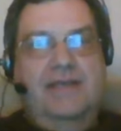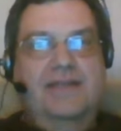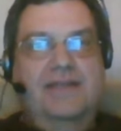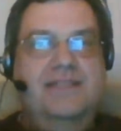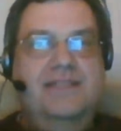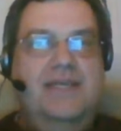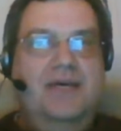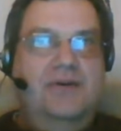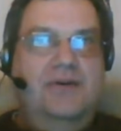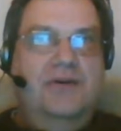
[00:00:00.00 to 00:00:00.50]

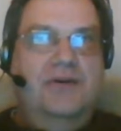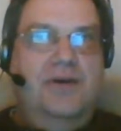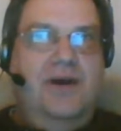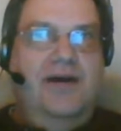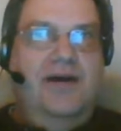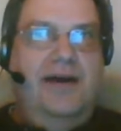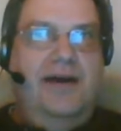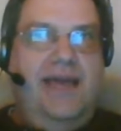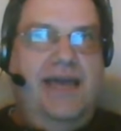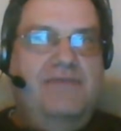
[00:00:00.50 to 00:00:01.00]
So
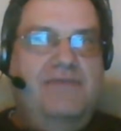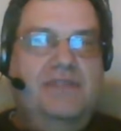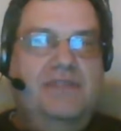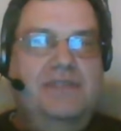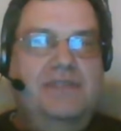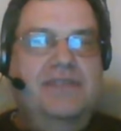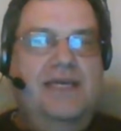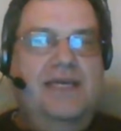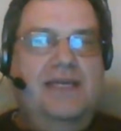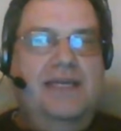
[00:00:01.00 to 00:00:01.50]
I
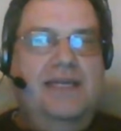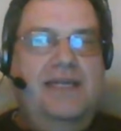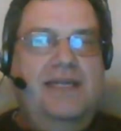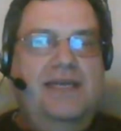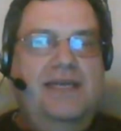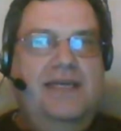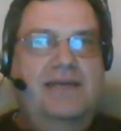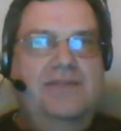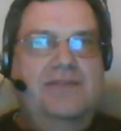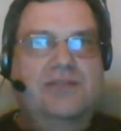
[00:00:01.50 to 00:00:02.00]
haven't done
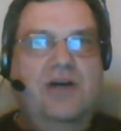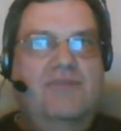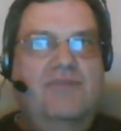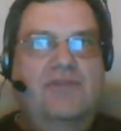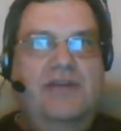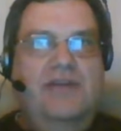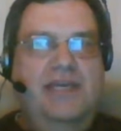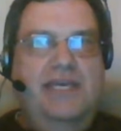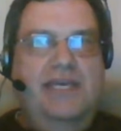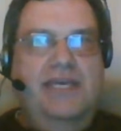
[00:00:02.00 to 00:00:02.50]
any
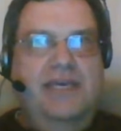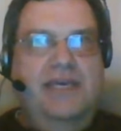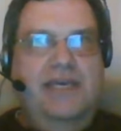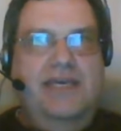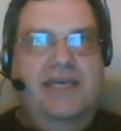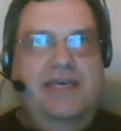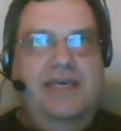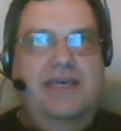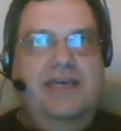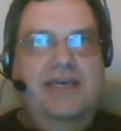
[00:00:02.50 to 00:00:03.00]
Java E
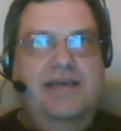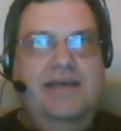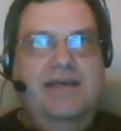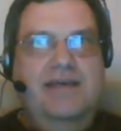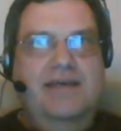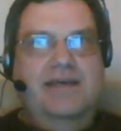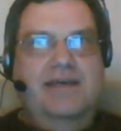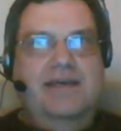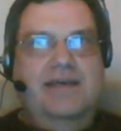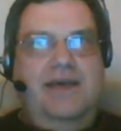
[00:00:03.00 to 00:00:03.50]
E
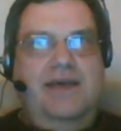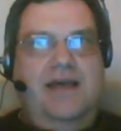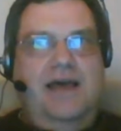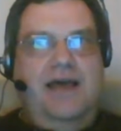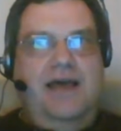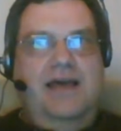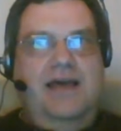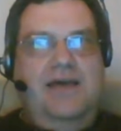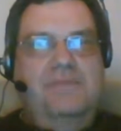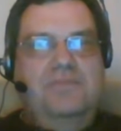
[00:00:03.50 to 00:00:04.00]

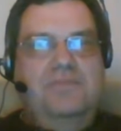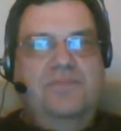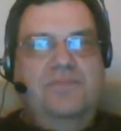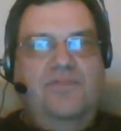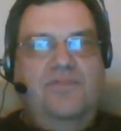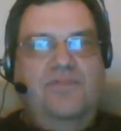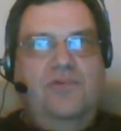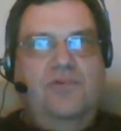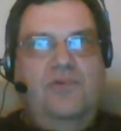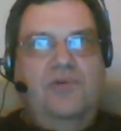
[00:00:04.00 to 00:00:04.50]

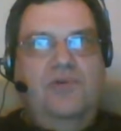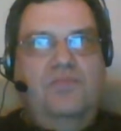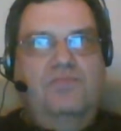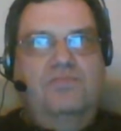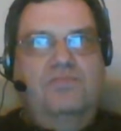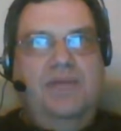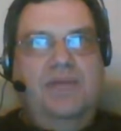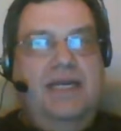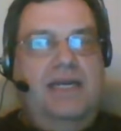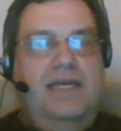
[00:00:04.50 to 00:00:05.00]
um, for
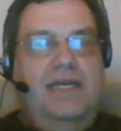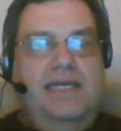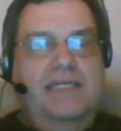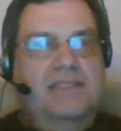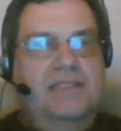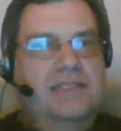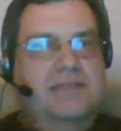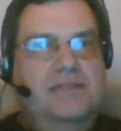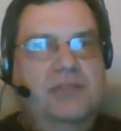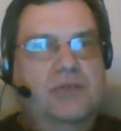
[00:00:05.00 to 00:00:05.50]
at
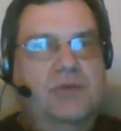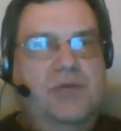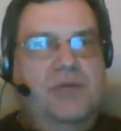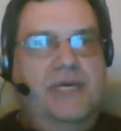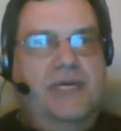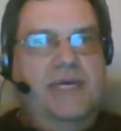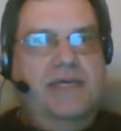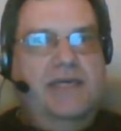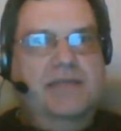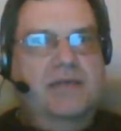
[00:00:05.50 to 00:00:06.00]
least two
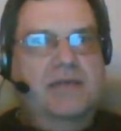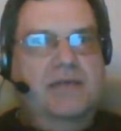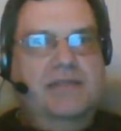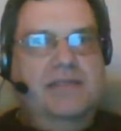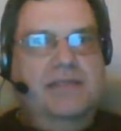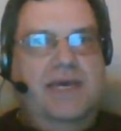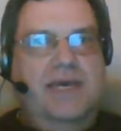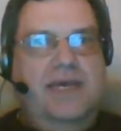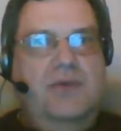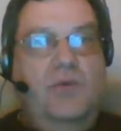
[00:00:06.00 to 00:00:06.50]
years, I'd
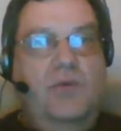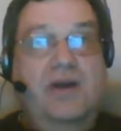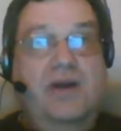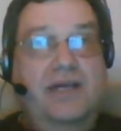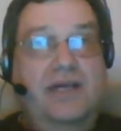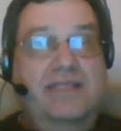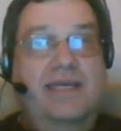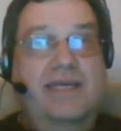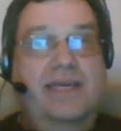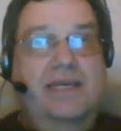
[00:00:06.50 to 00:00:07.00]
say. When
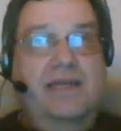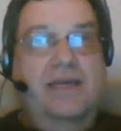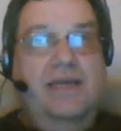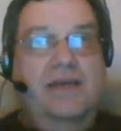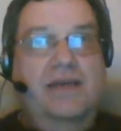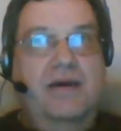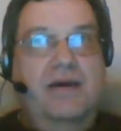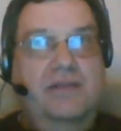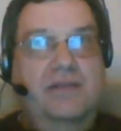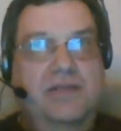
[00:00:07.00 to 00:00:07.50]
I
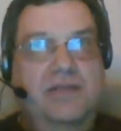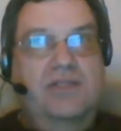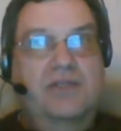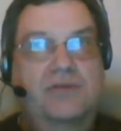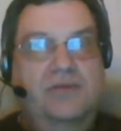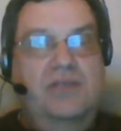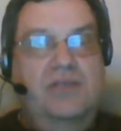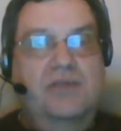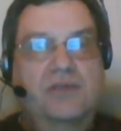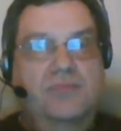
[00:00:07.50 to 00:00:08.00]
did, it, I
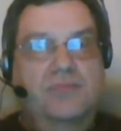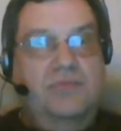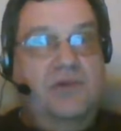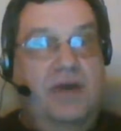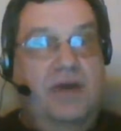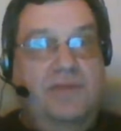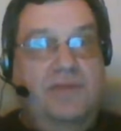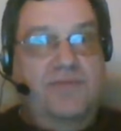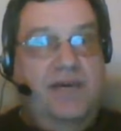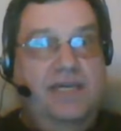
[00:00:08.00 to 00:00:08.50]
did used to use
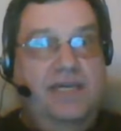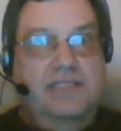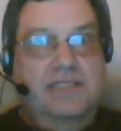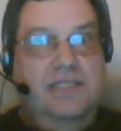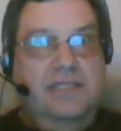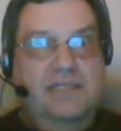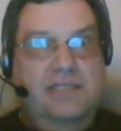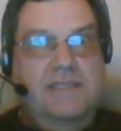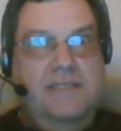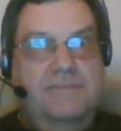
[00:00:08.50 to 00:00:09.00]
Prime
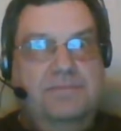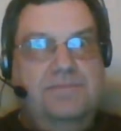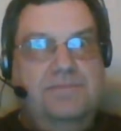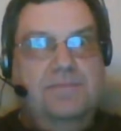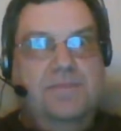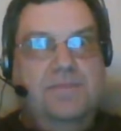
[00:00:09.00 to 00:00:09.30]
Faces